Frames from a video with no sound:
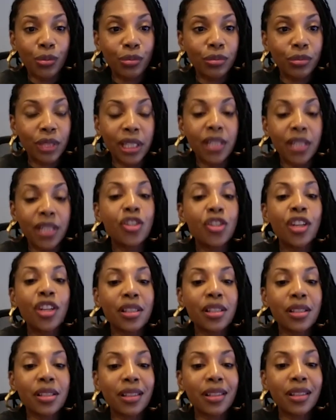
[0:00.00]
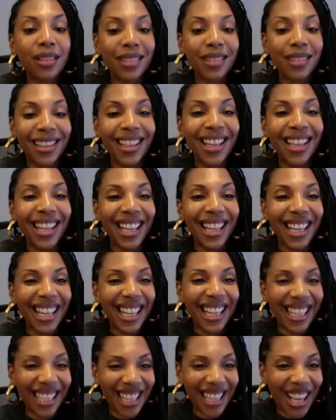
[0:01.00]
he's just
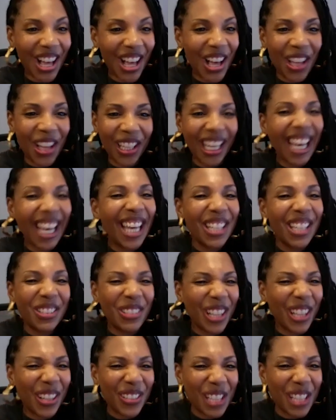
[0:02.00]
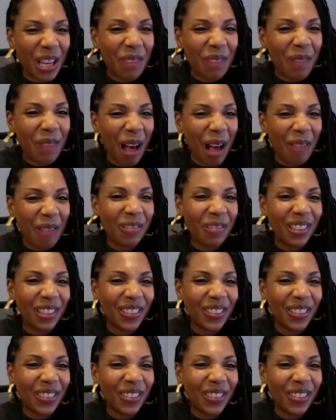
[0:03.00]
a kid who loves hip hop,